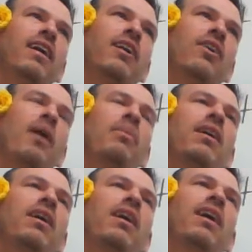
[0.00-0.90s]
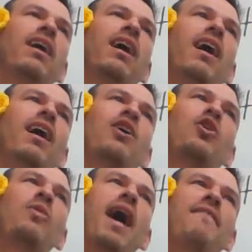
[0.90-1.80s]
a crapping, a
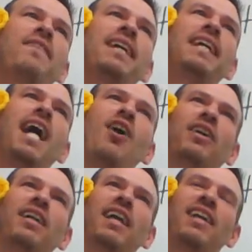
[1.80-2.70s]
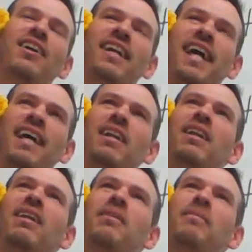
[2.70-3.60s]
graphing calculator yet,
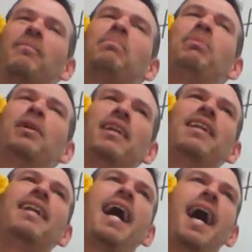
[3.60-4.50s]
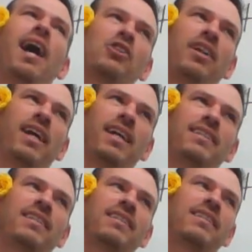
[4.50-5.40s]
put it into action,
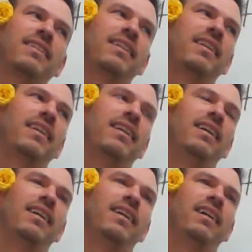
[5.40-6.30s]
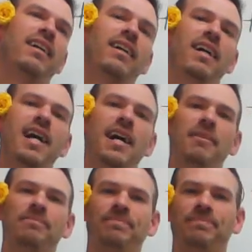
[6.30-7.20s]
guys.
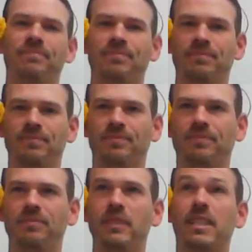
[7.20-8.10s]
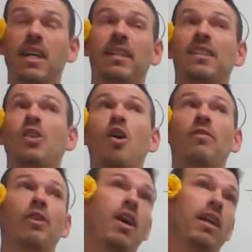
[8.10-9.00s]
Um, it's got a
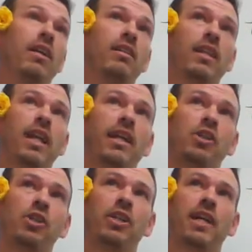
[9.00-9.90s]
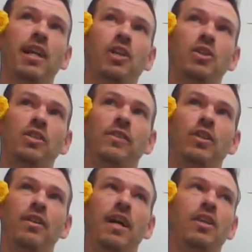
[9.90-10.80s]
solver on it that I can show you how to use if you
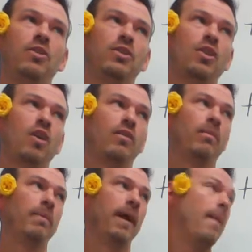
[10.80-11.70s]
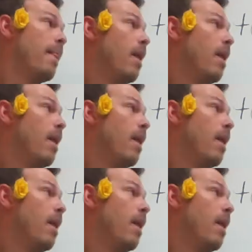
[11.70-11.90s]
don't know how to use solver. But